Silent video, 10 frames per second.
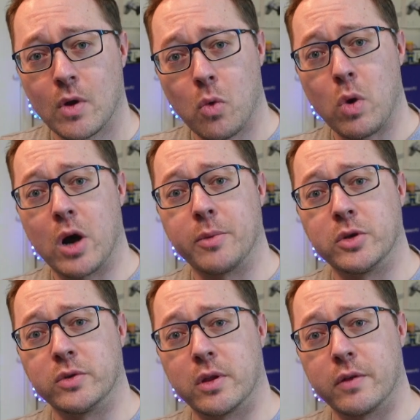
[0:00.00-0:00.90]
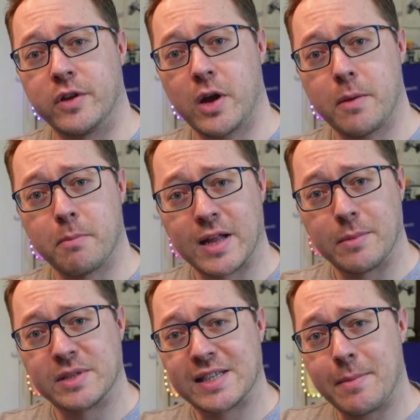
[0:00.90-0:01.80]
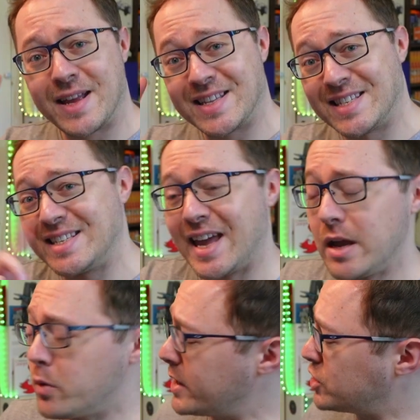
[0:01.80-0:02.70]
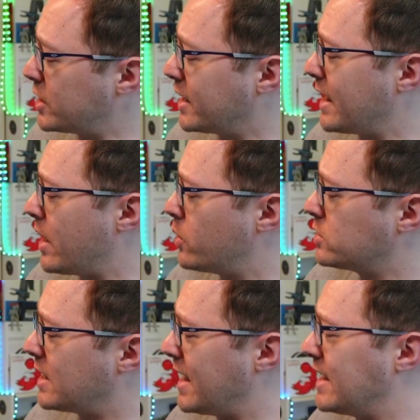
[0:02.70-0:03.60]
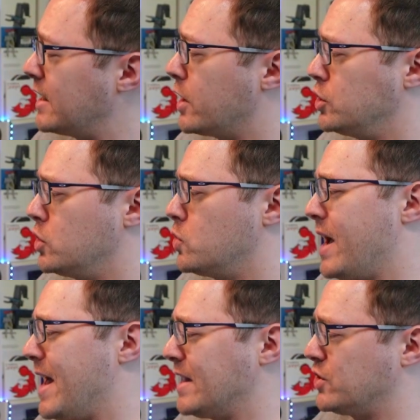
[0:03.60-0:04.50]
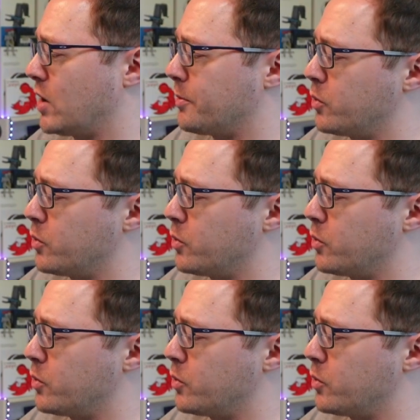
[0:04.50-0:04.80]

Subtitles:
Welcome to another video. My name's Sam and today we are checking out a new head strap.